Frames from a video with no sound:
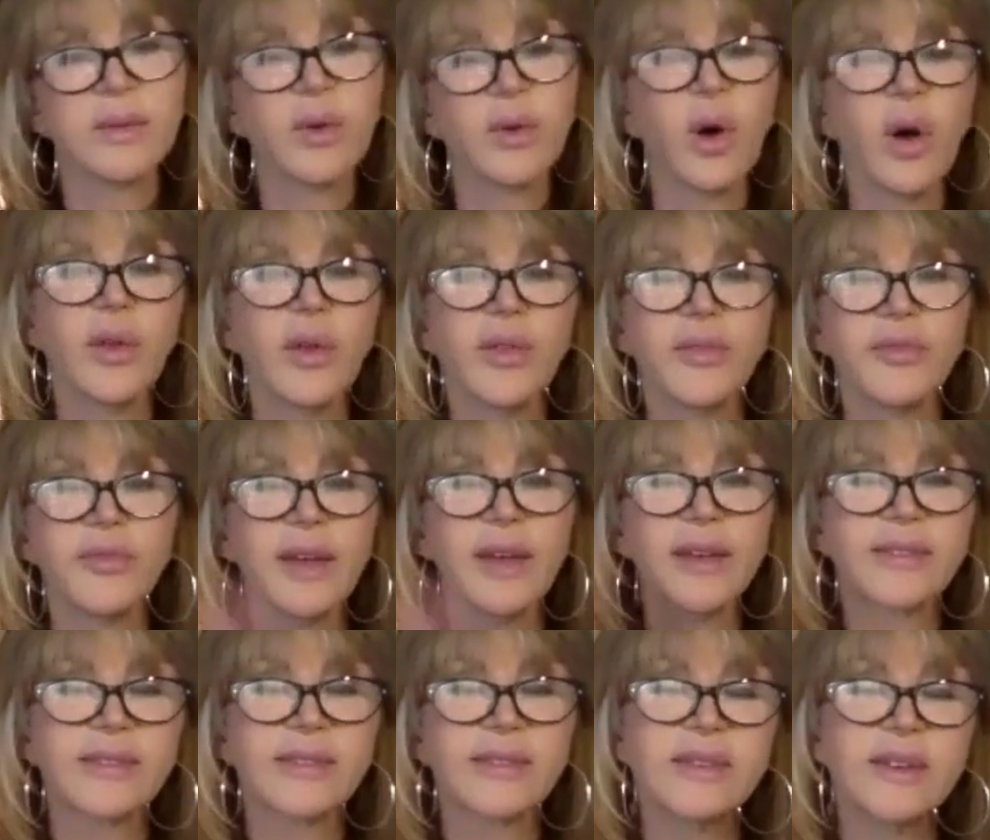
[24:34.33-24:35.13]
all the
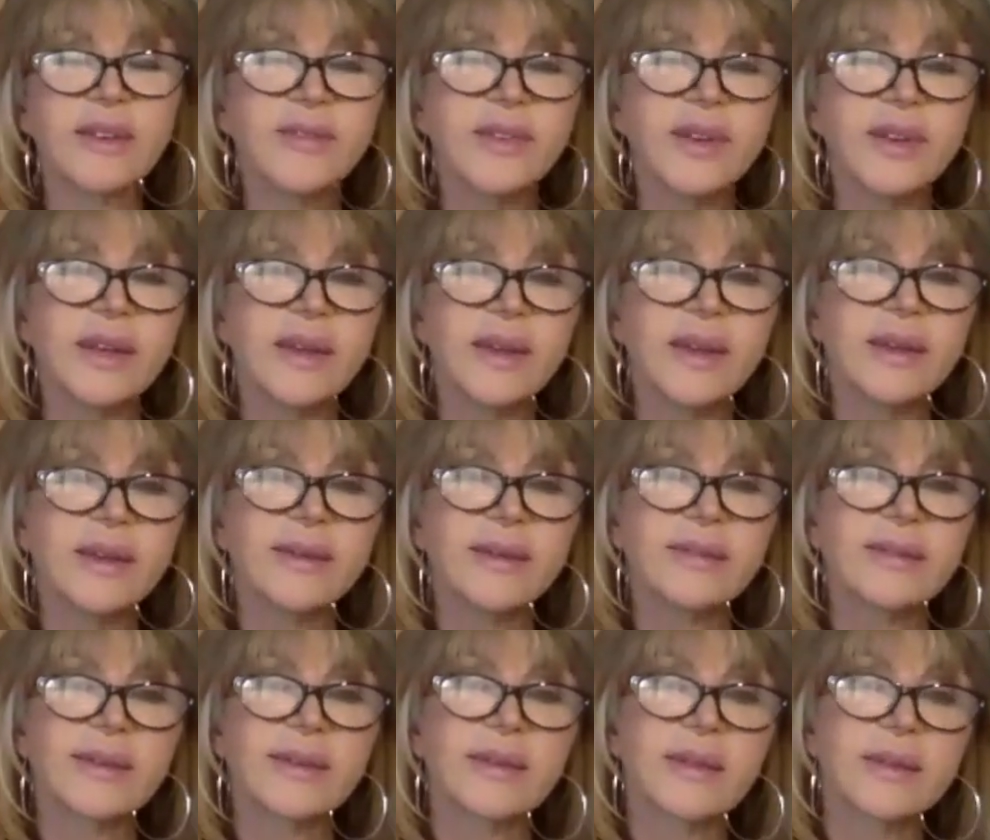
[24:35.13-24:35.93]

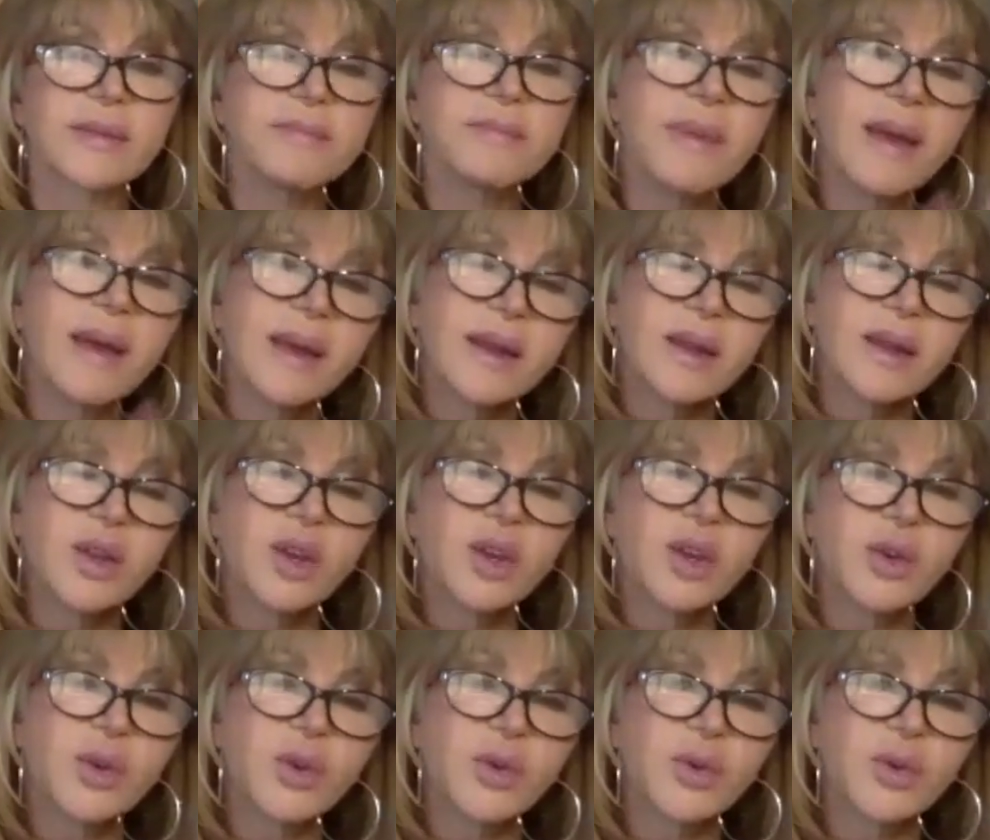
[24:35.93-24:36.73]
festivities and the
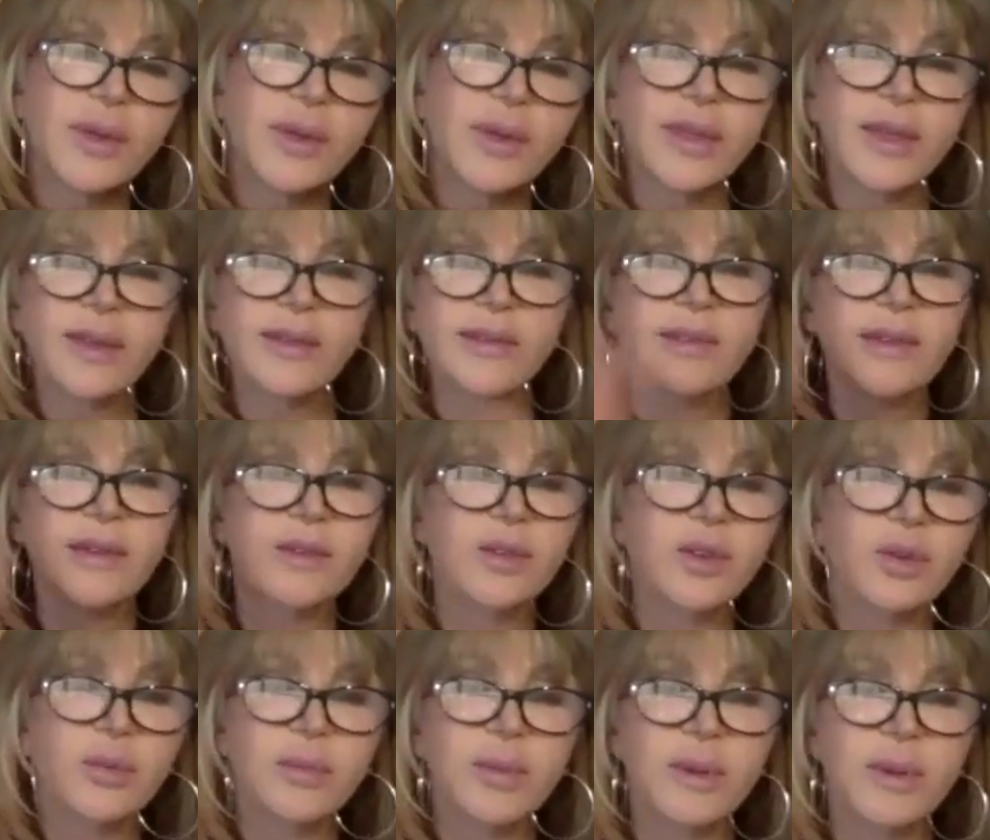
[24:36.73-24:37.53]
menu and things
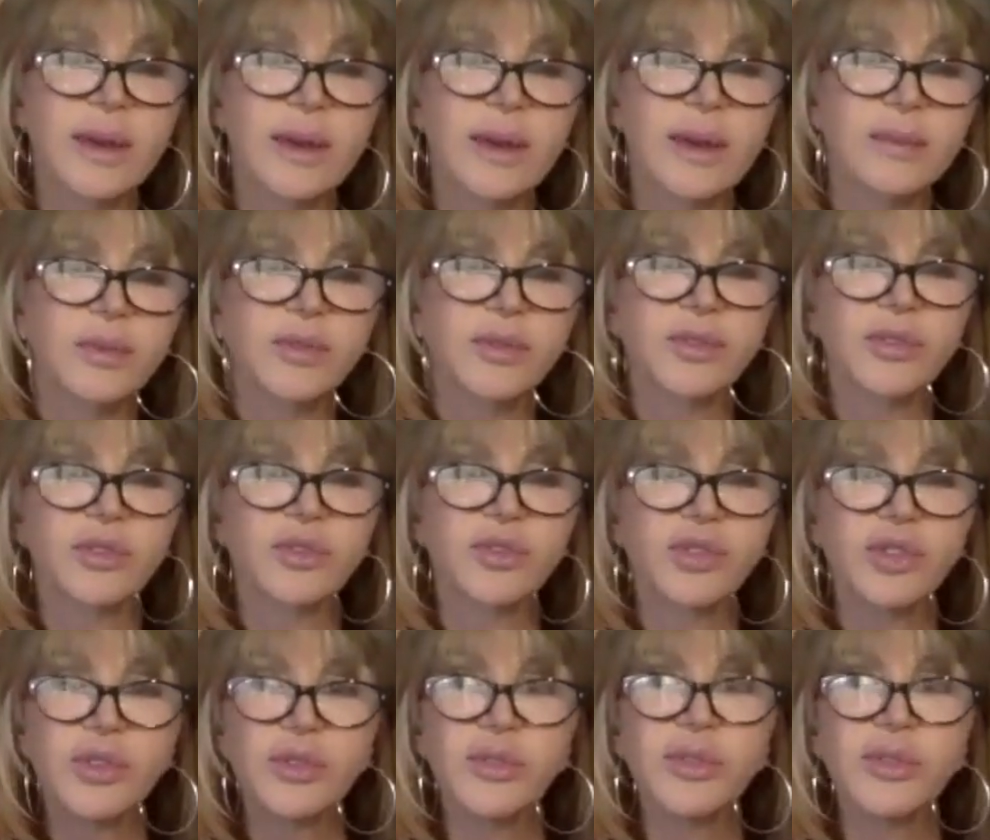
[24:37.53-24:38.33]
that you'll be able to
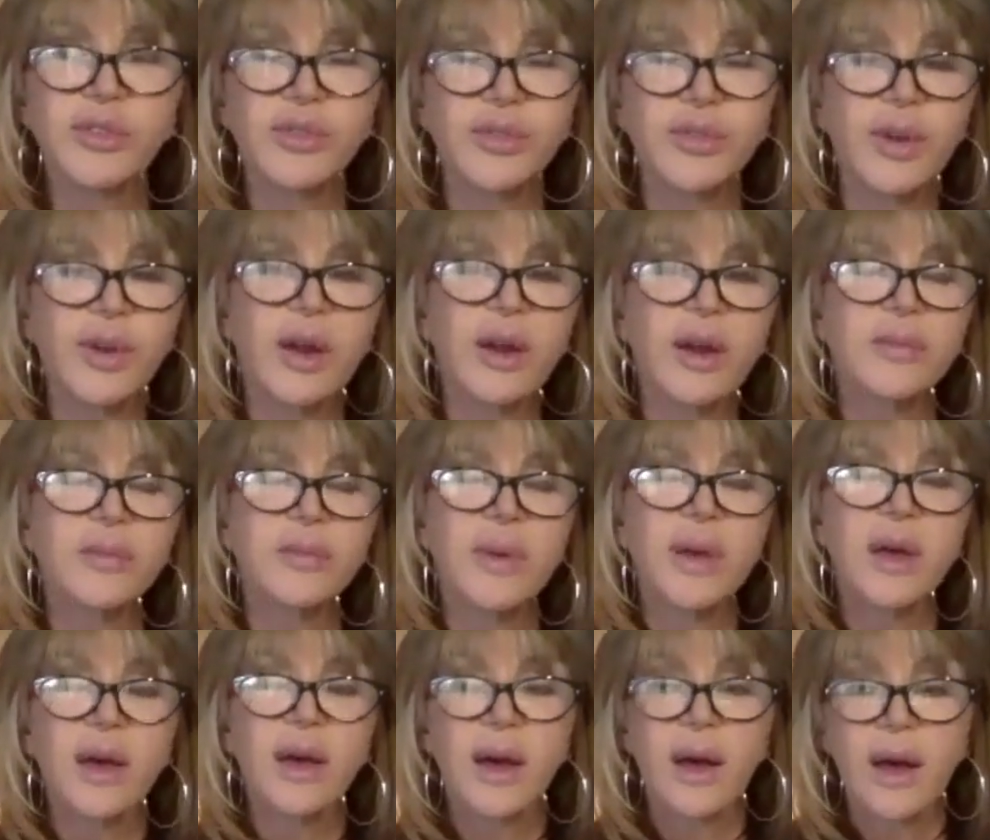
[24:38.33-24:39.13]
choose
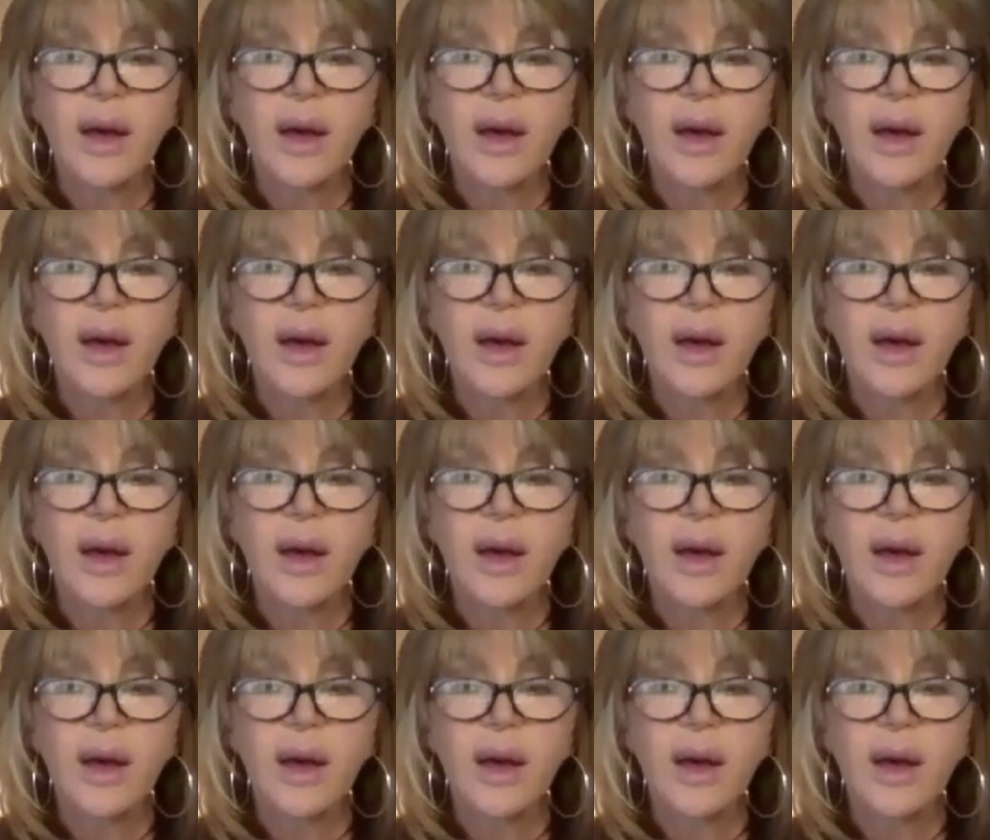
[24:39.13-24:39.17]
from.